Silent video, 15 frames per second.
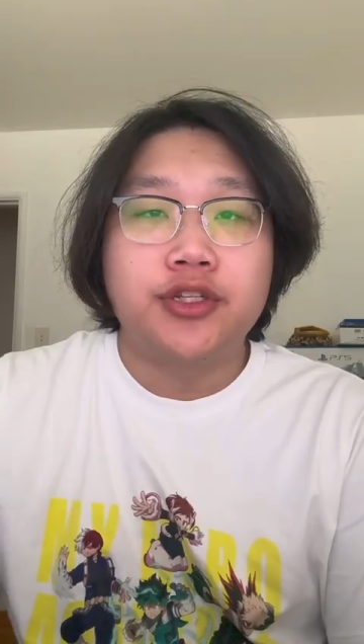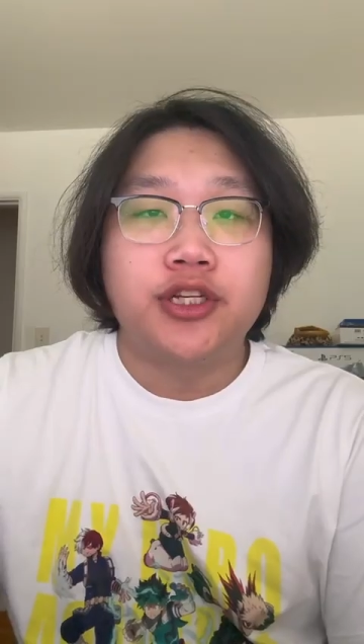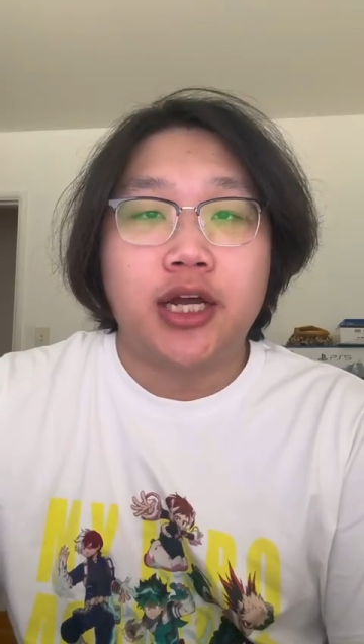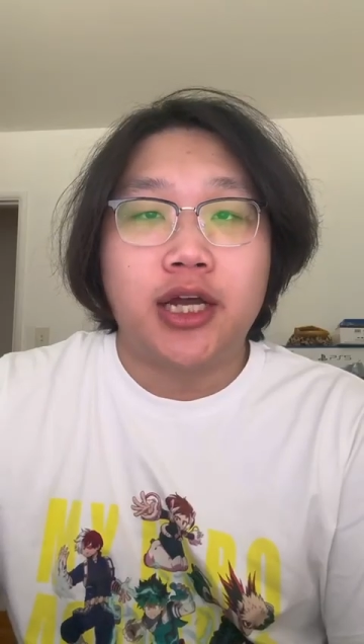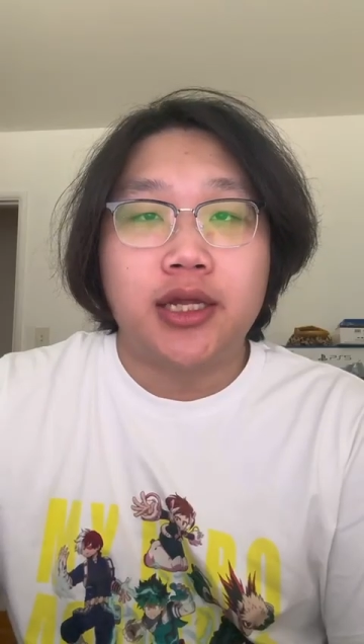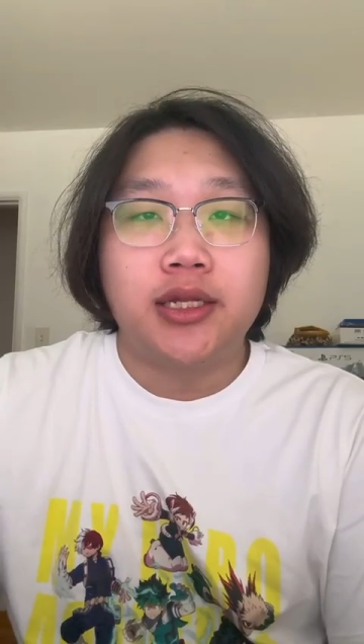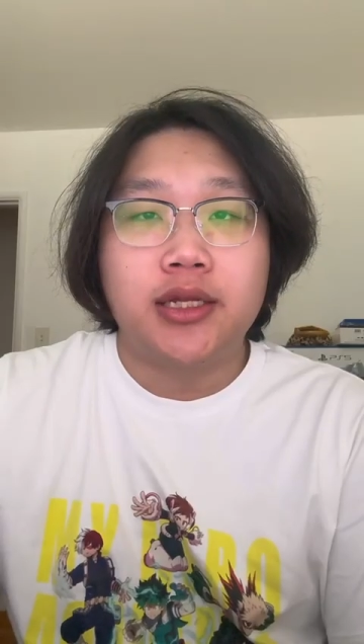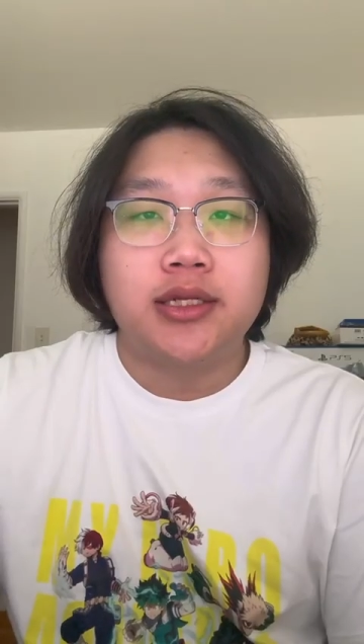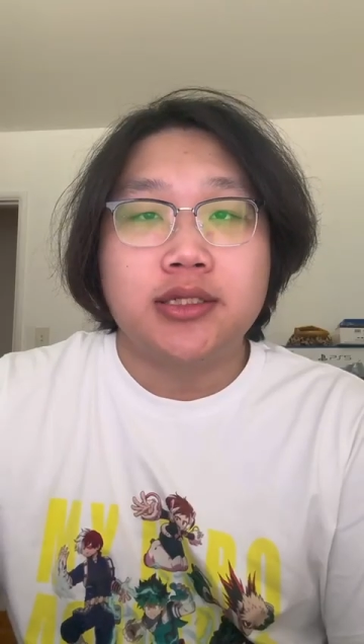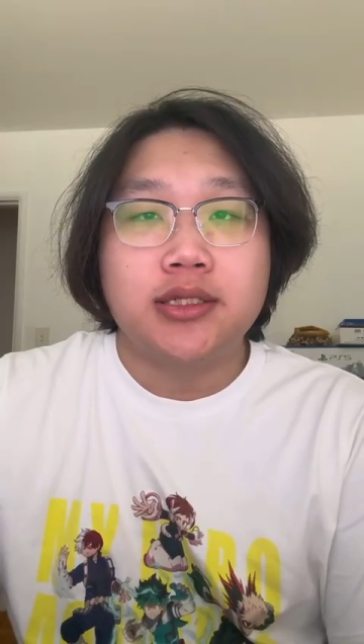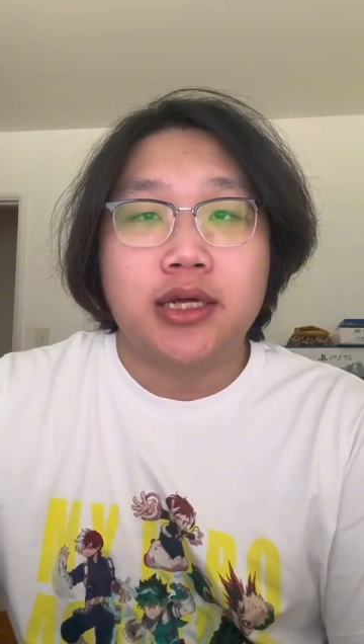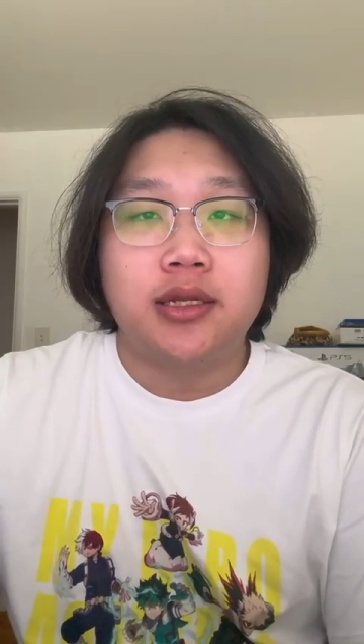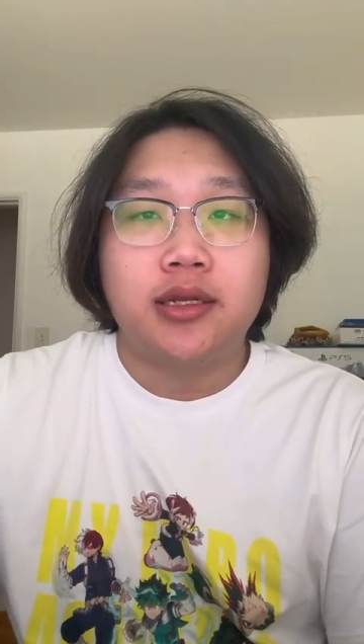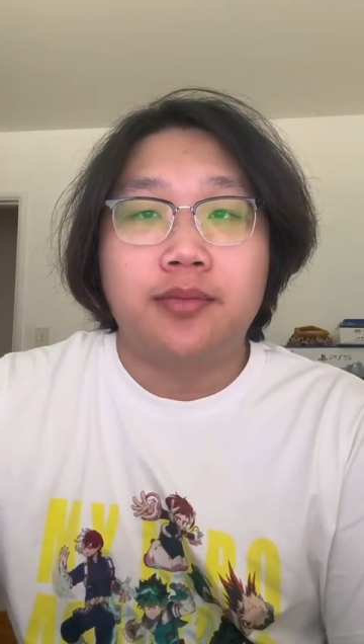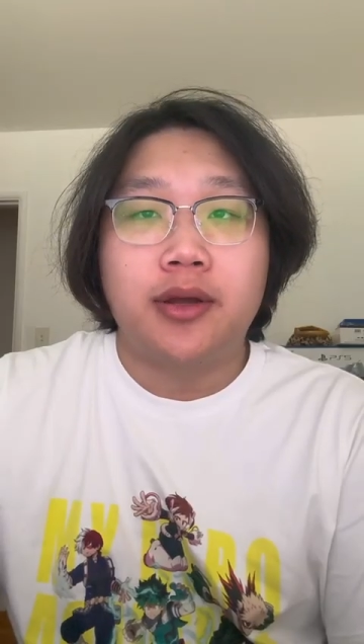Chinese
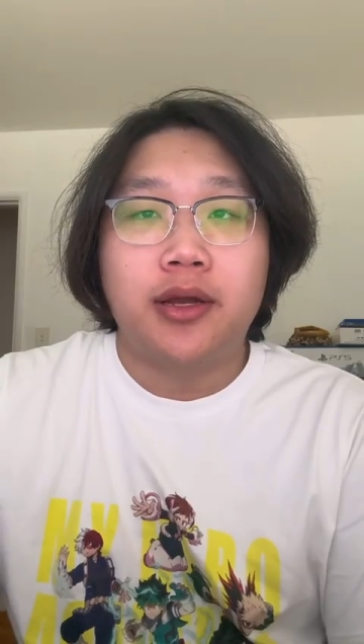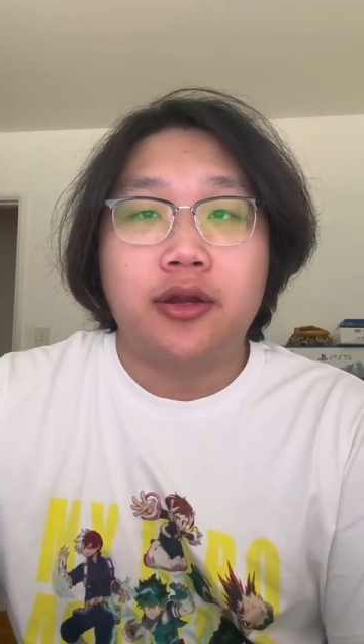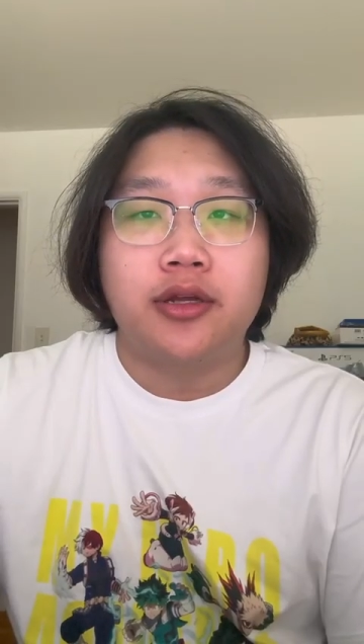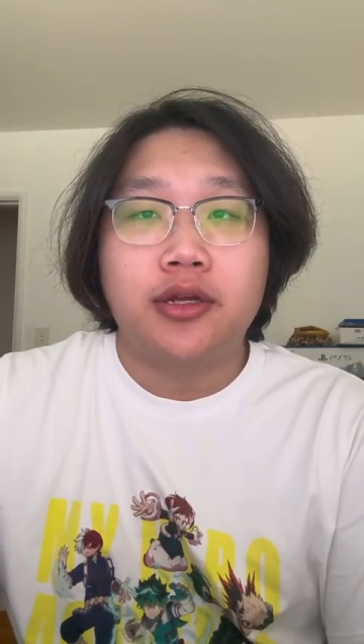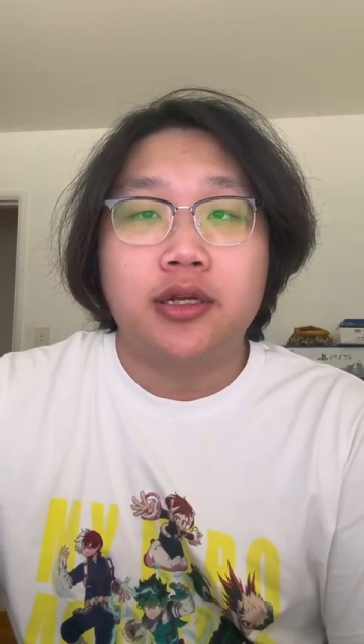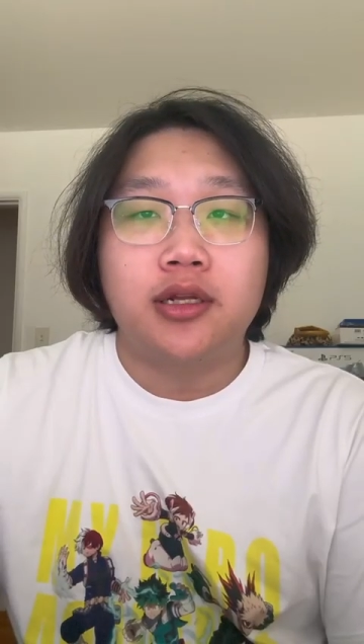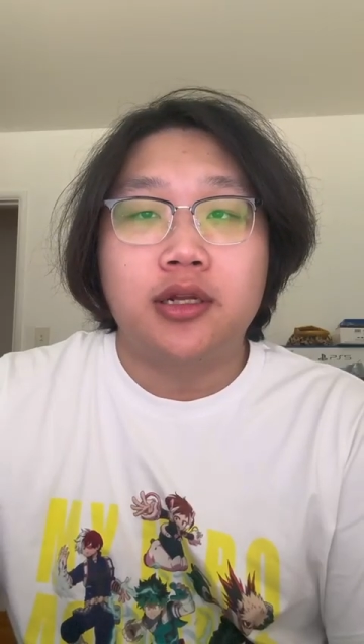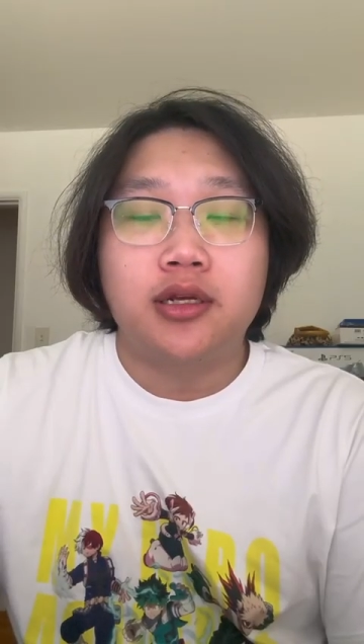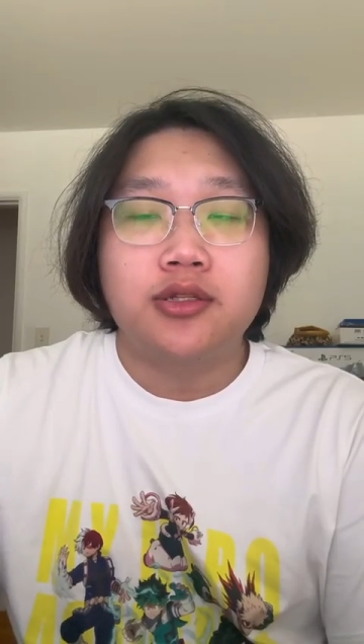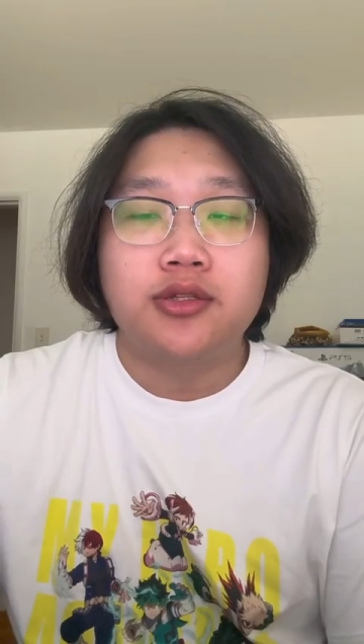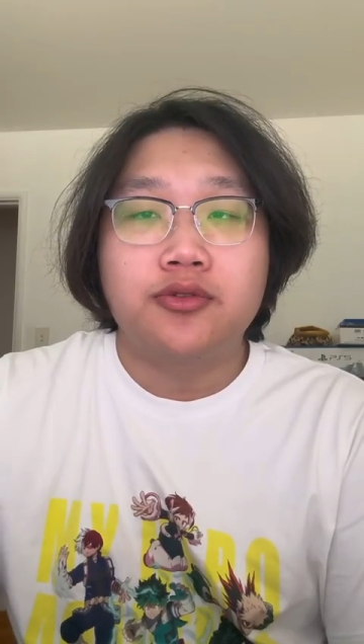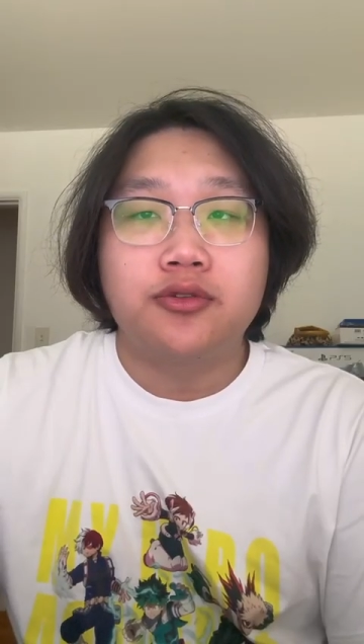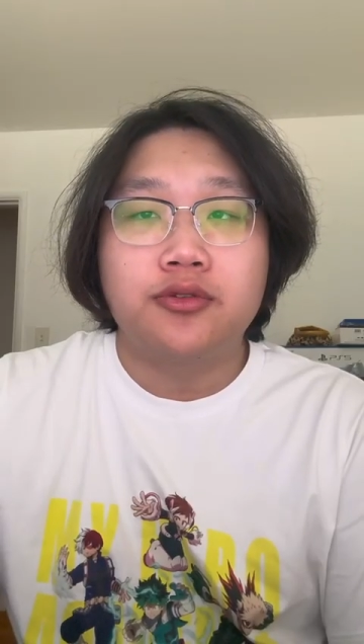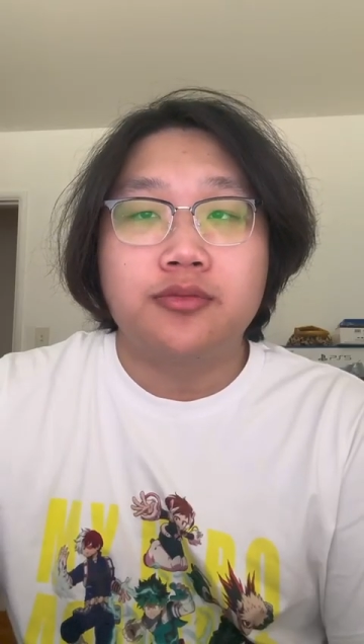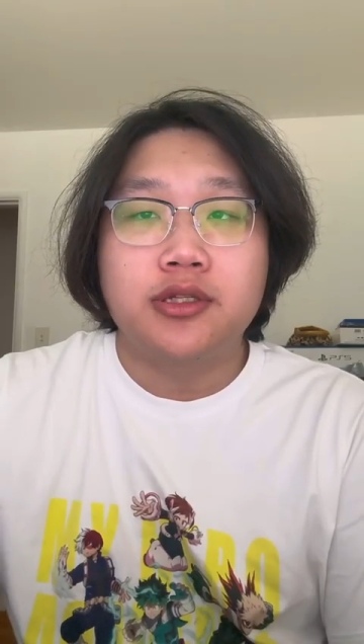and American
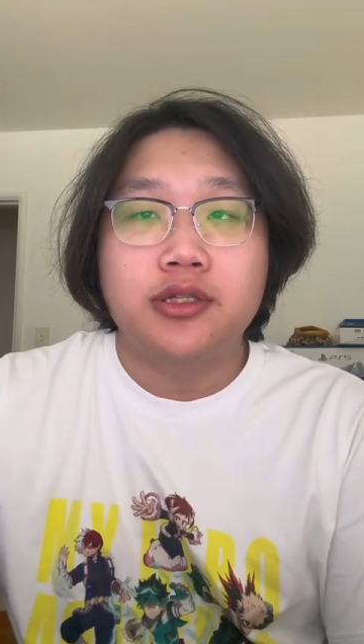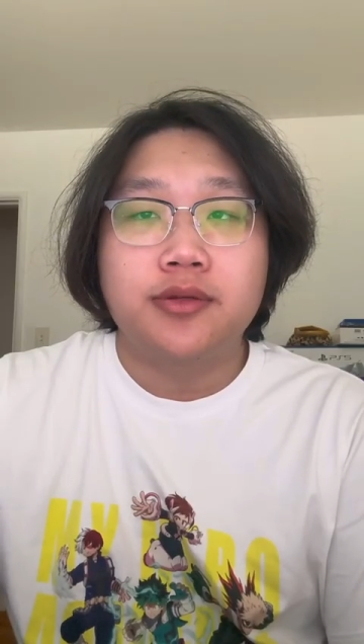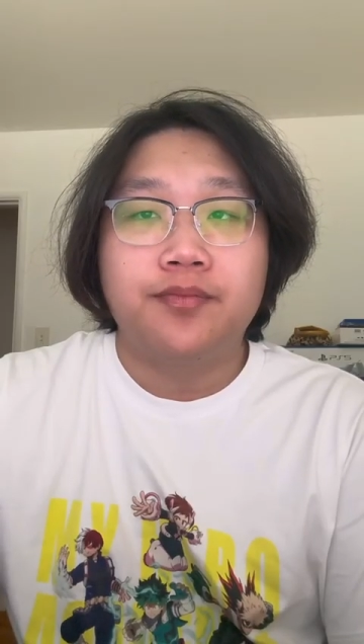classrooms.